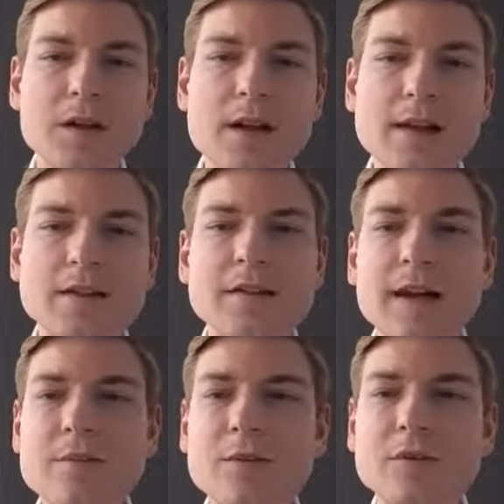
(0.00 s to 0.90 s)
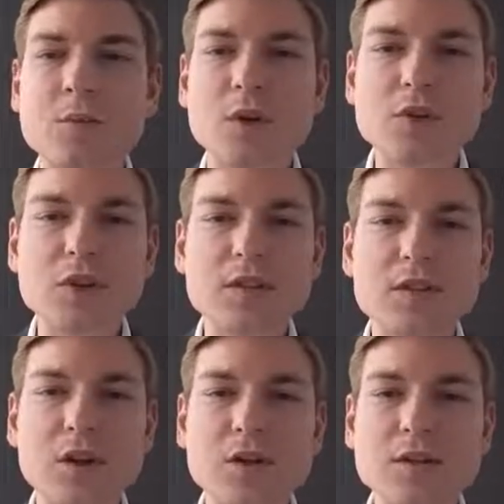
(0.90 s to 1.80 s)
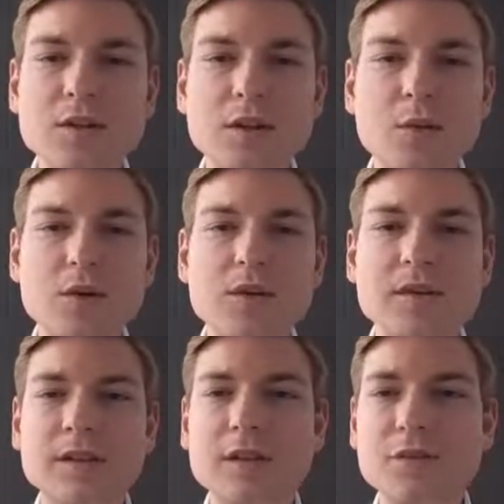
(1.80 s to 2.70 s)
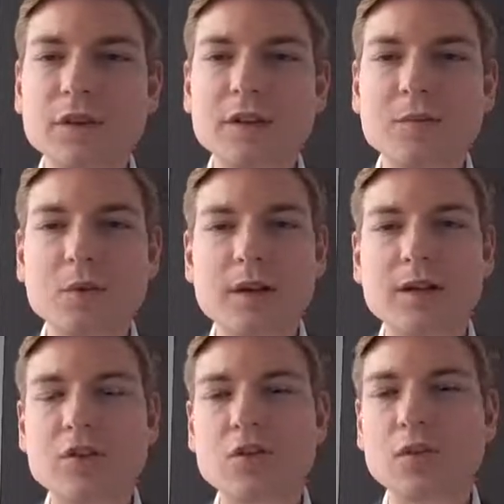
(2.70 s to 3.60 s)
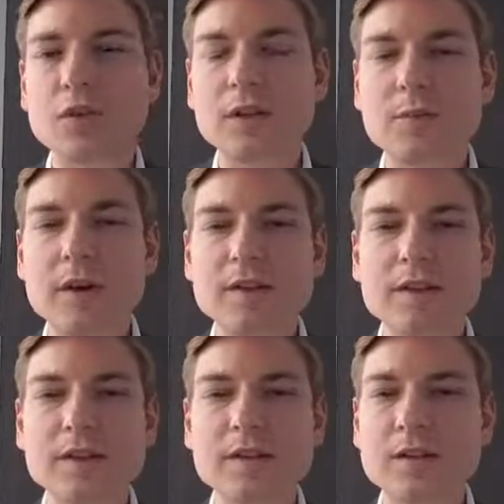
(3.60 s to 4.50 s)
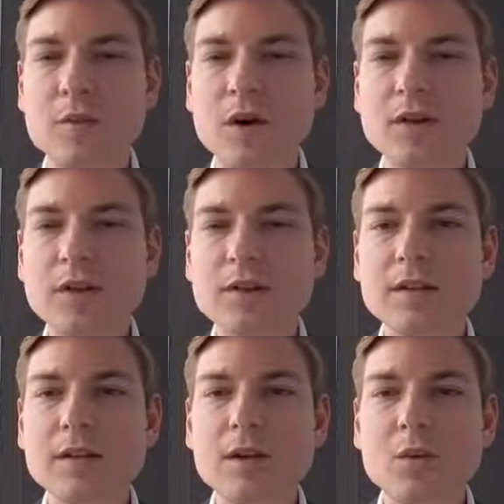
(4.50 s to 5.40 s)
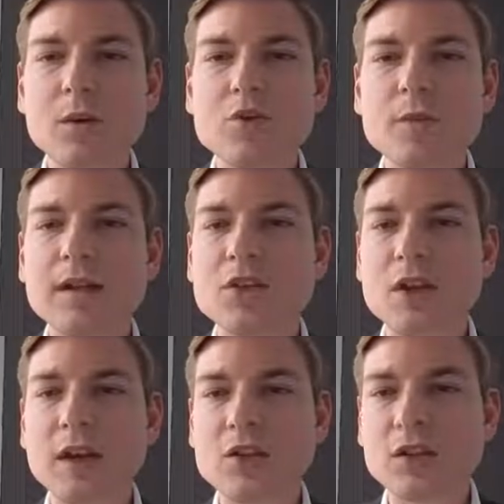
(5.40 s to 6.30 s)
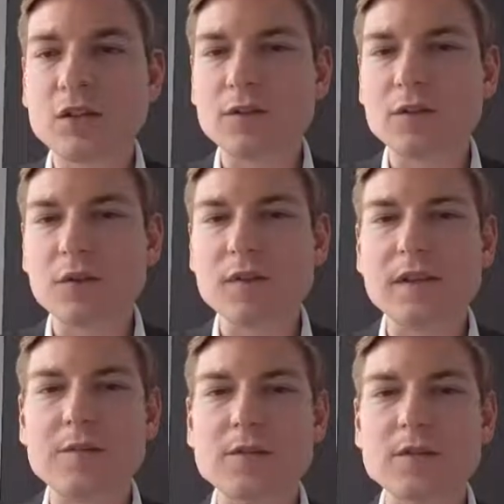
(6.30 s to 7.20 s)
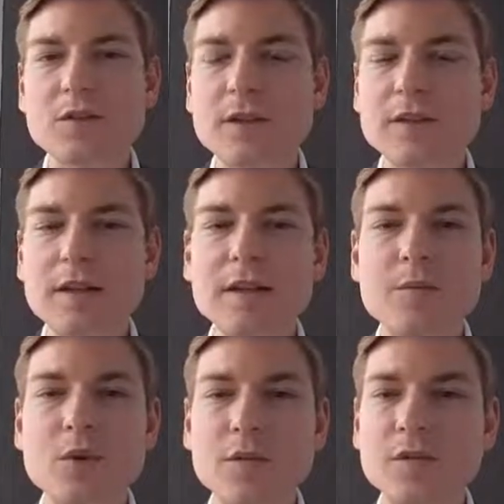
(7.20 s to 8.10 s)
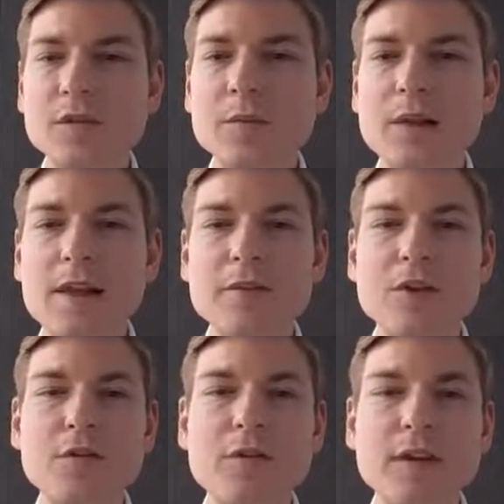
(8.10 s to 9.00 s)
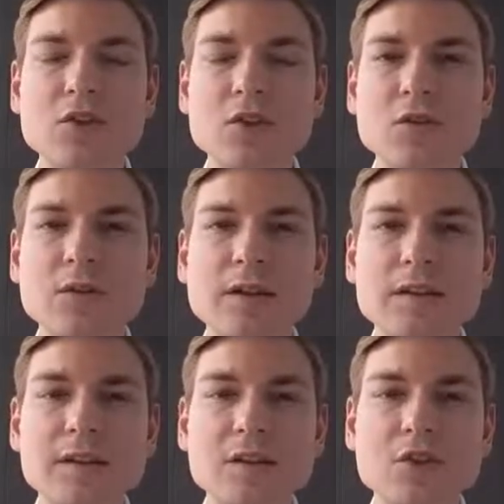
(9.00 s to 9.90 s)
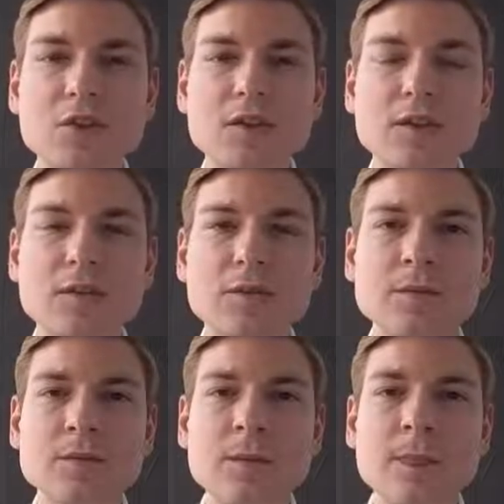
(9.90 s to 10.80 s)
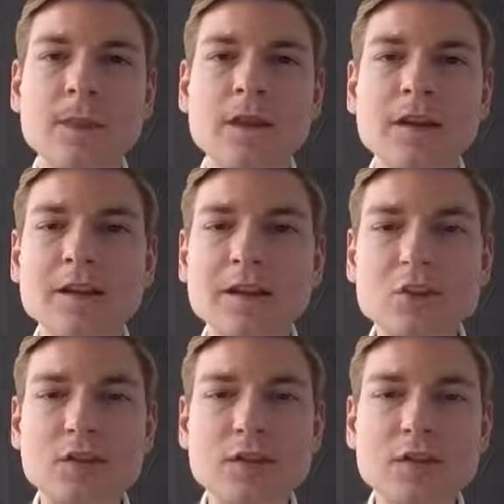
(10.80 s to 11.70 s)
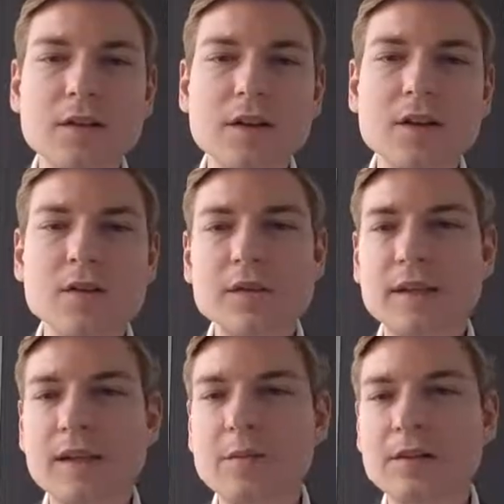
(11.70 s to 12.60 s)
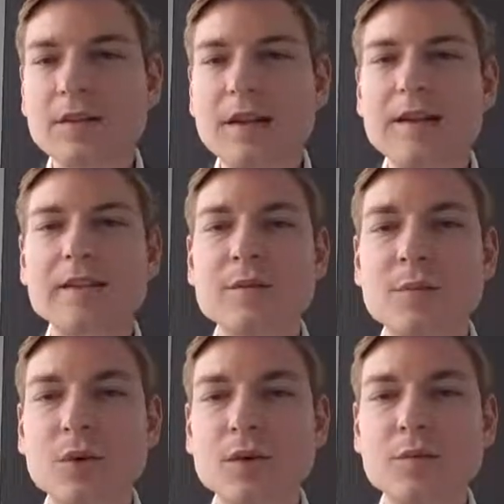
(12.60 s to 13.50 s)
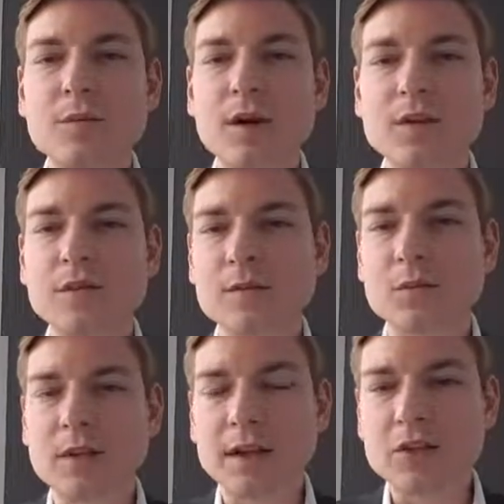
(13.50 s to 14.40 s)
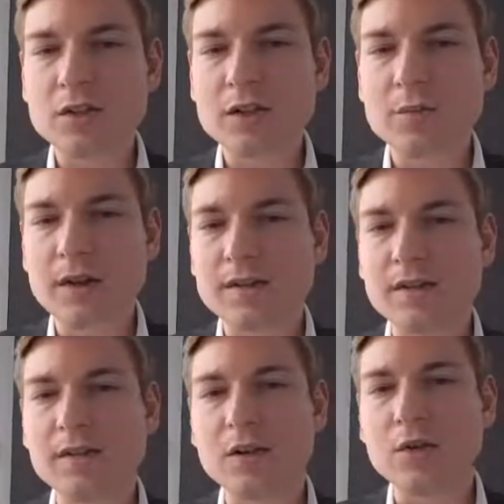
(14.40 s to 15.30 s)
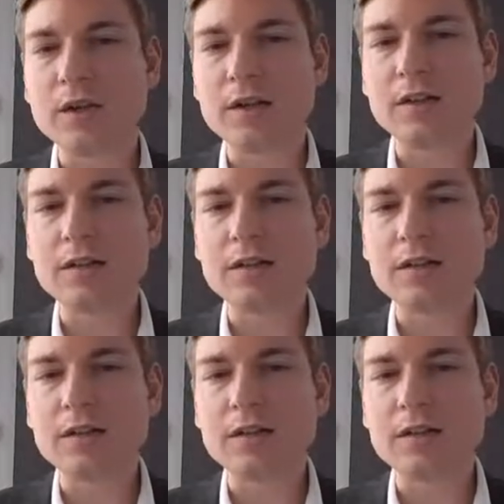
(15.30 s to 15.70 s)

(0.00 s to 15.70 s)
At the time of the project start, there were significant production overcapacities in the market, which made it challenging for Swiss Cables to maintain a profitable level of factory utilization. In addition, Swiss Cables has an important part of its production capacity located